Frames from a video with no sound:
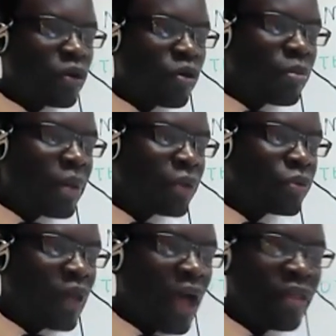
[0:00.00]
combined
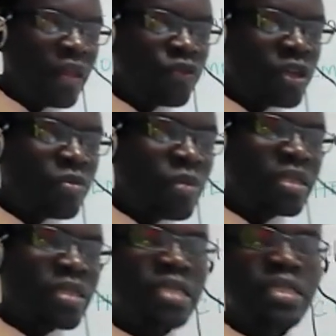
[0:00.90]
with other
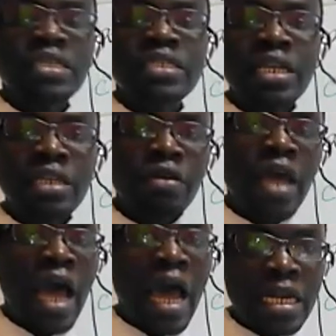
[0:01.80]
treatments such as
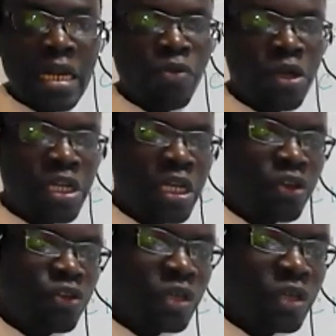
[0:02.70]
surgery and
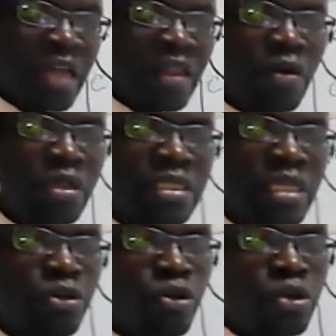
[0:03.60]
radiation. In other words,
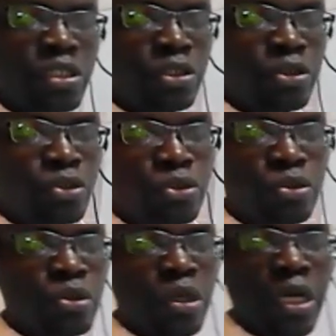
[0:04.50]
they don't
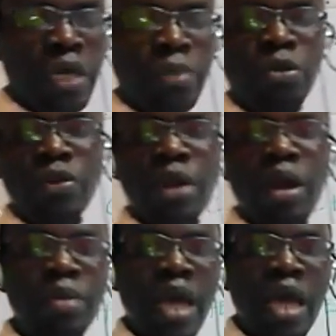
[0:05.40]
do
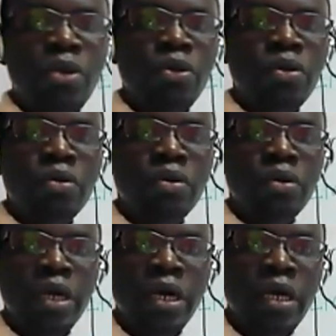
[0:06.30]
chemotherapy alone.
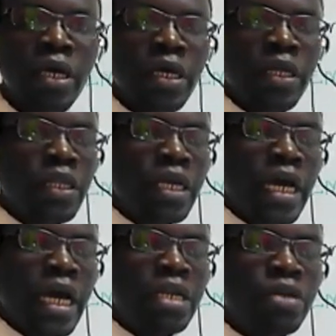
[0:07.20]
Yeah, they
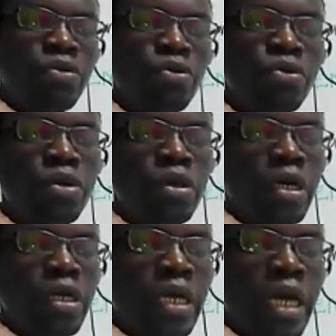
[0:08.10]
can
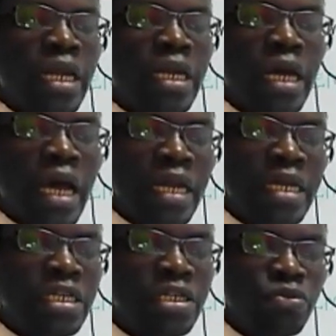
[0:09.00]
add
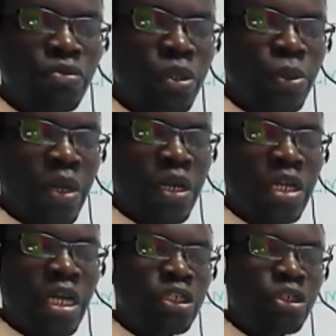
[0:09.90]
it with
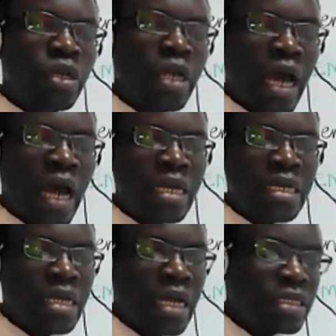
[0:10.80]
radiation
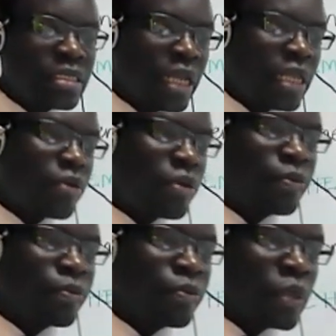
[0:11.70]
and surgery.
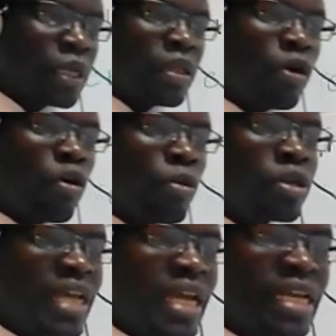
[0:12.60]
The
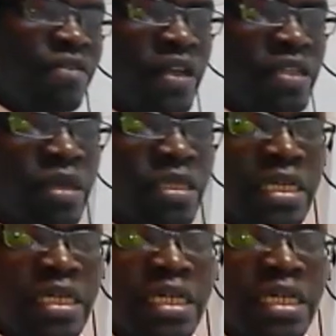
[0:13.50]
common side effects basically